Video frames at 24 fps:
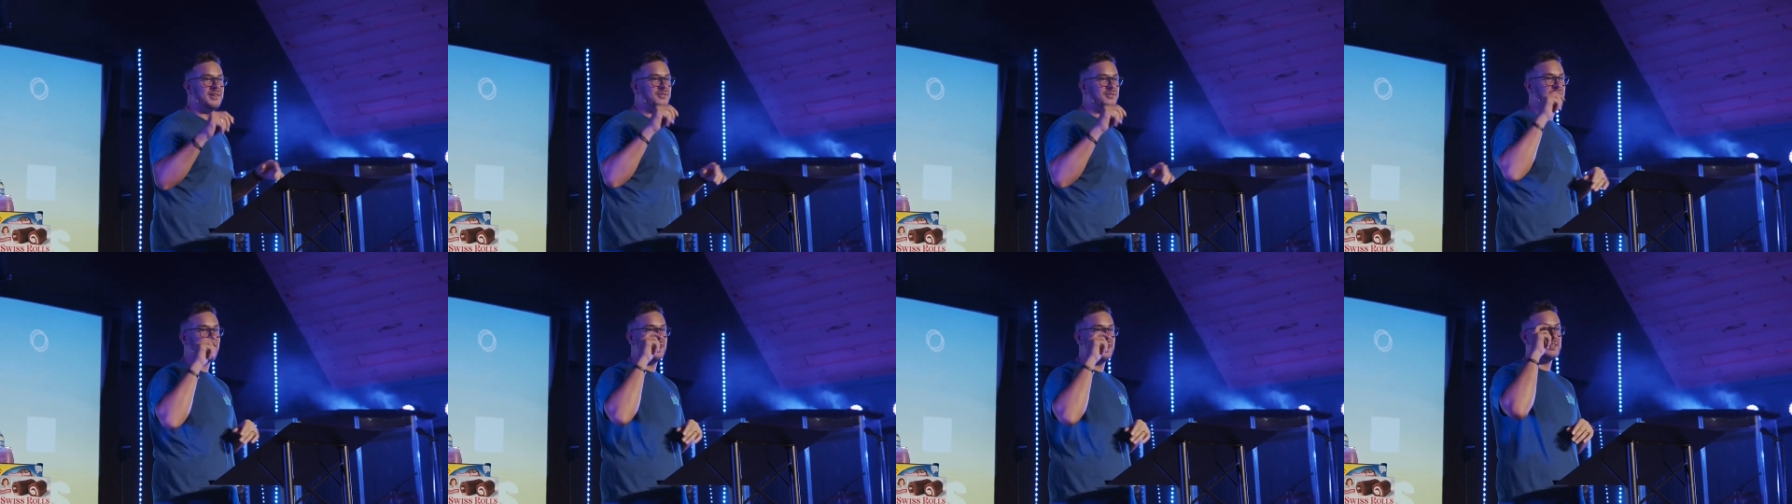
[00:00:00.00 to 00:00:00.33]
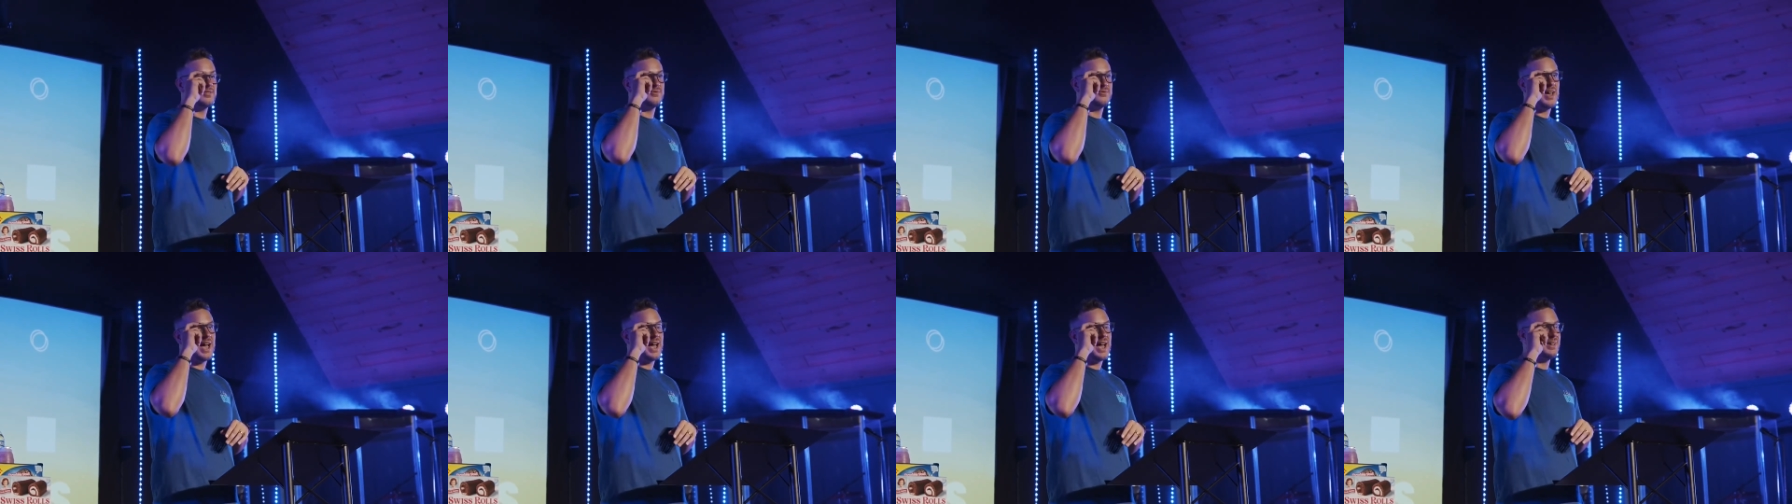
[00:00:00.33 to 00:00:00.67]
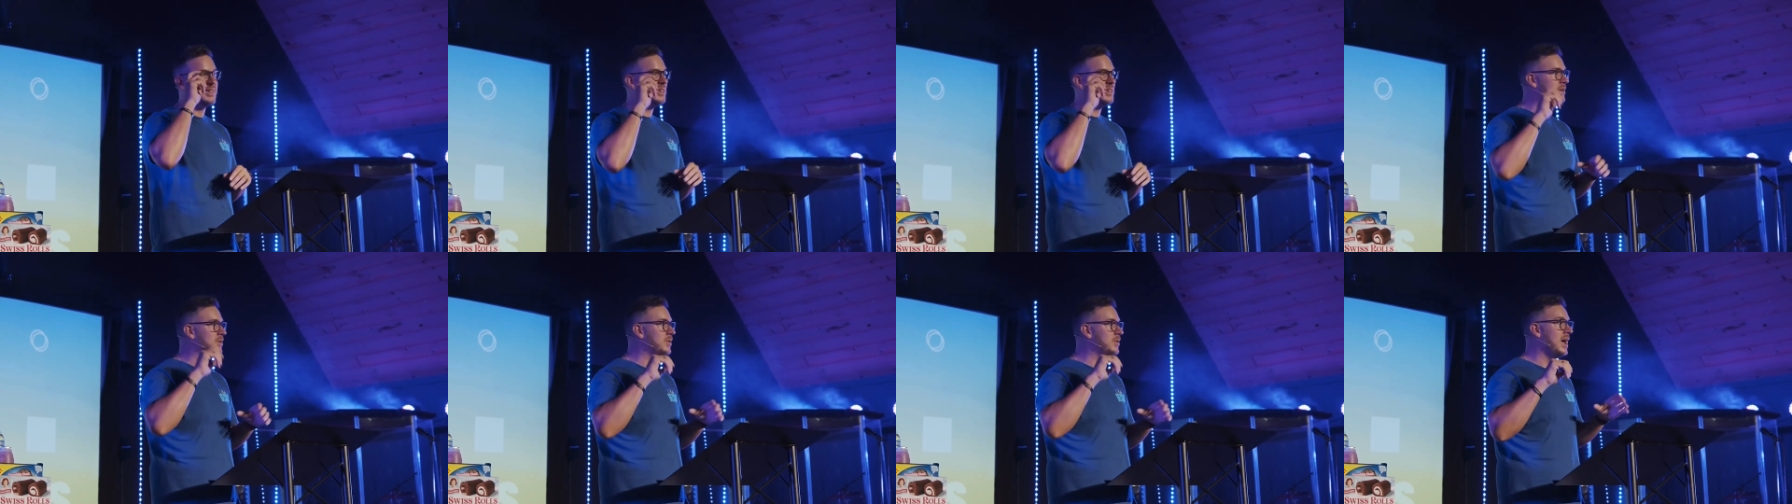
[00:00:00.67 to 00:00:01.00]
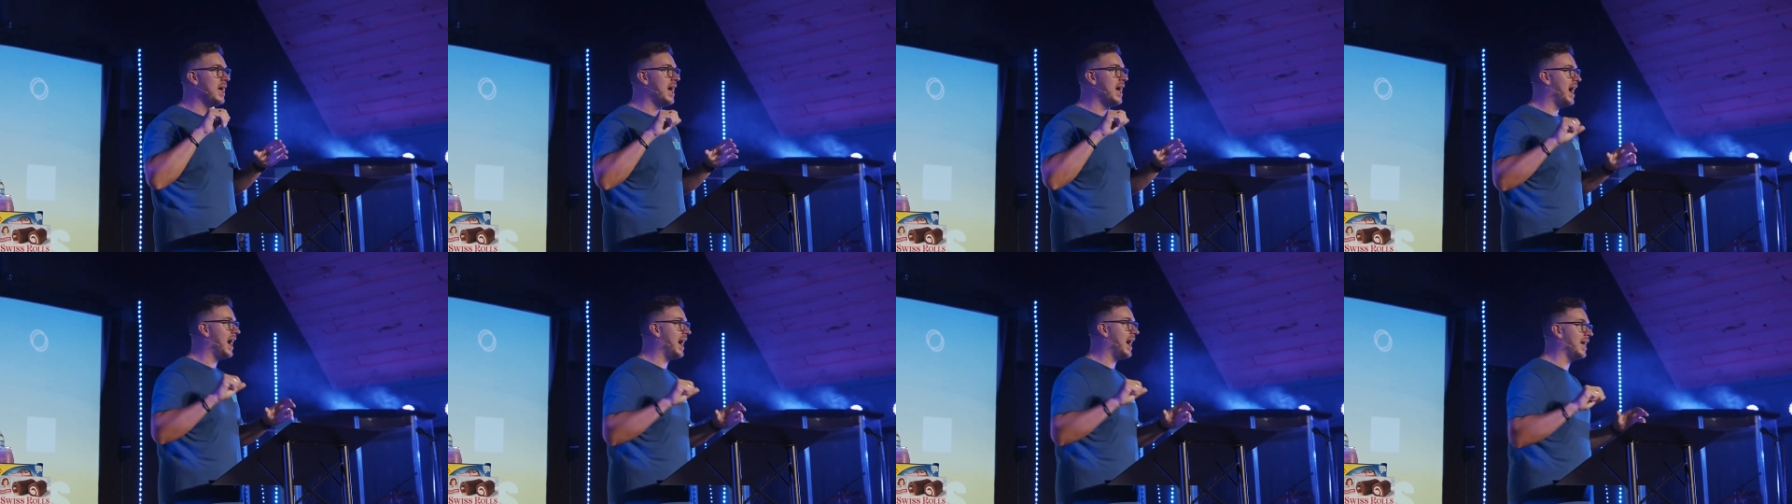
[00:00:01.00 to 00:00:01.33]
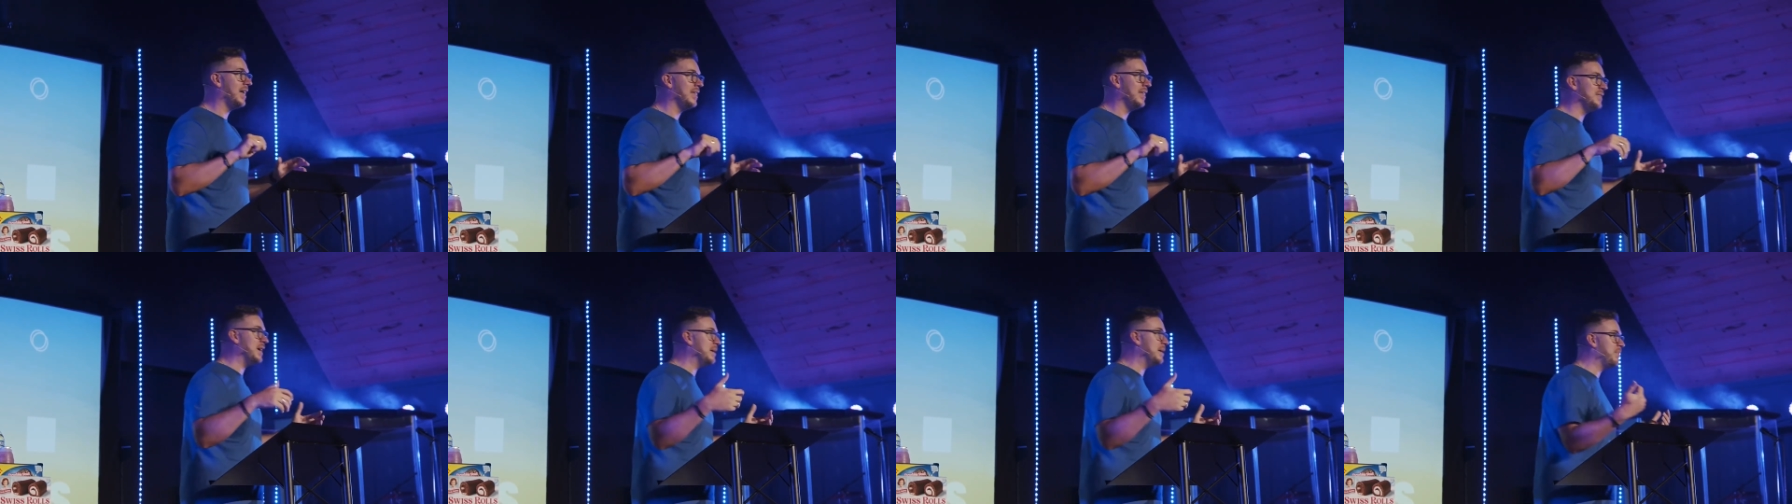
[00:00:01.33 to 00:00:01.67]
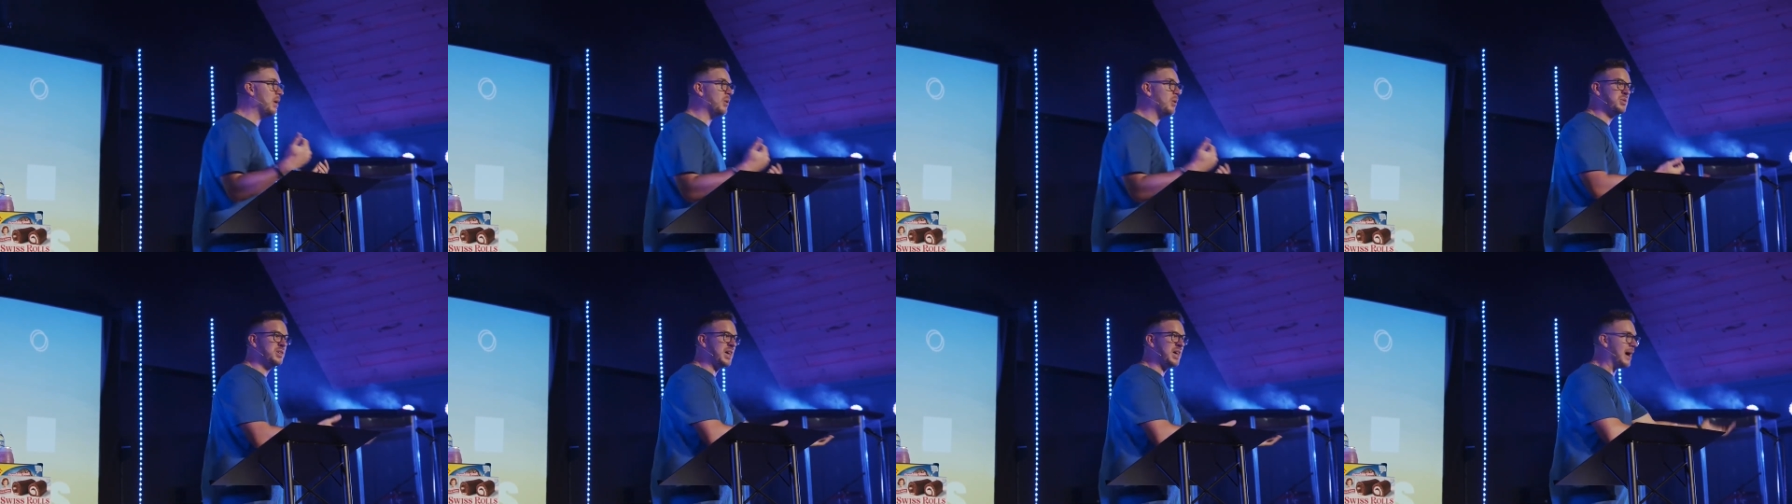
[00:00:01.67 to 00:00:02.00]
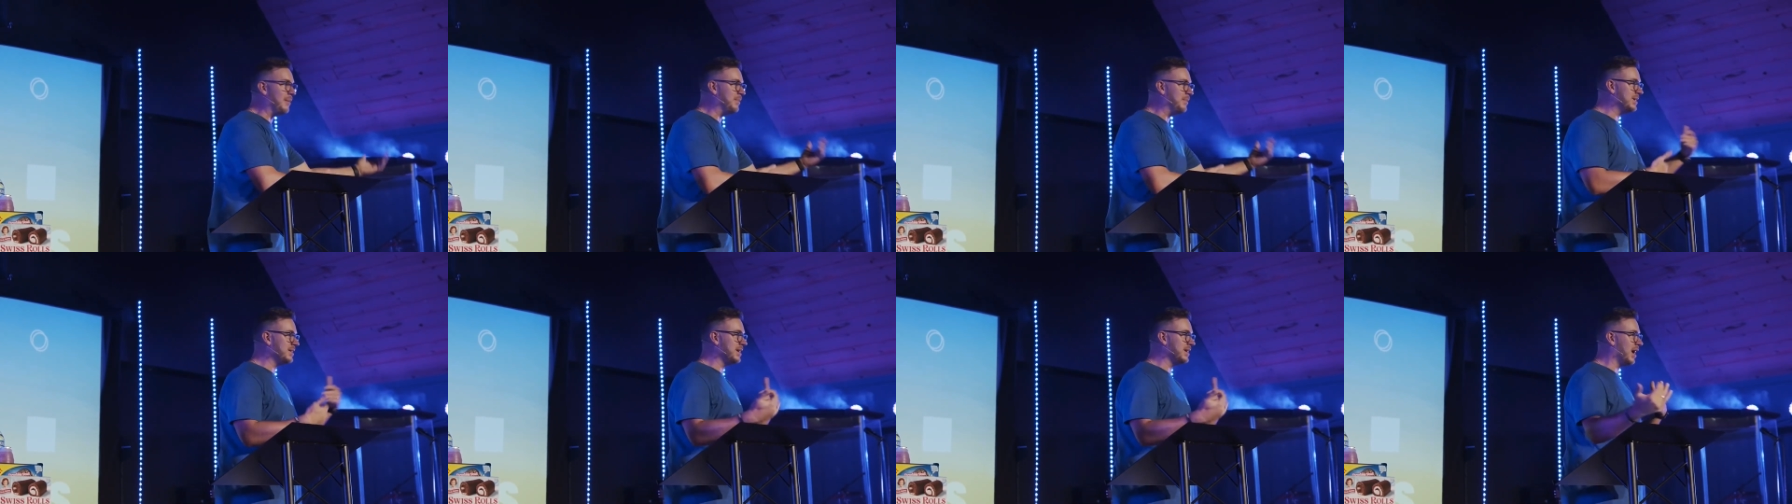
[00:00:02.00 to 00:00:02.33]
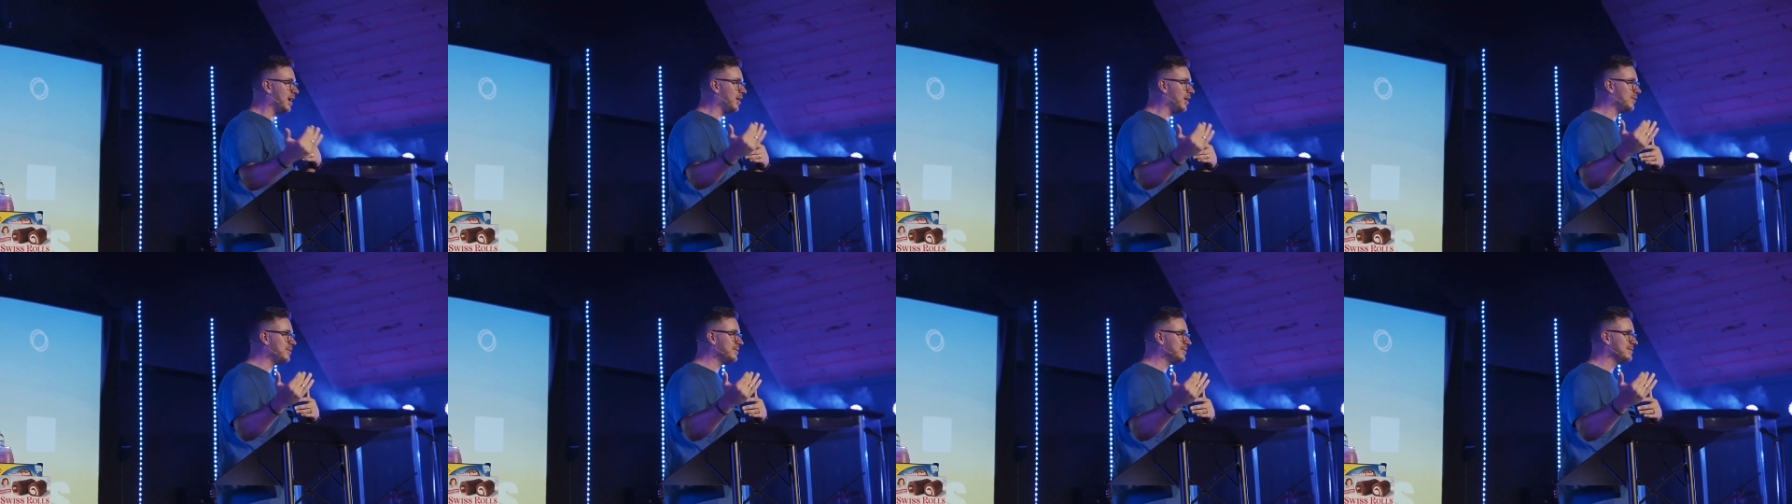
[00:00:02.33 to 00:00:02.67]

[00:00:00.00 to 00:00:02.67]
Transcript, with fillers: face value. Uh, they both come and go.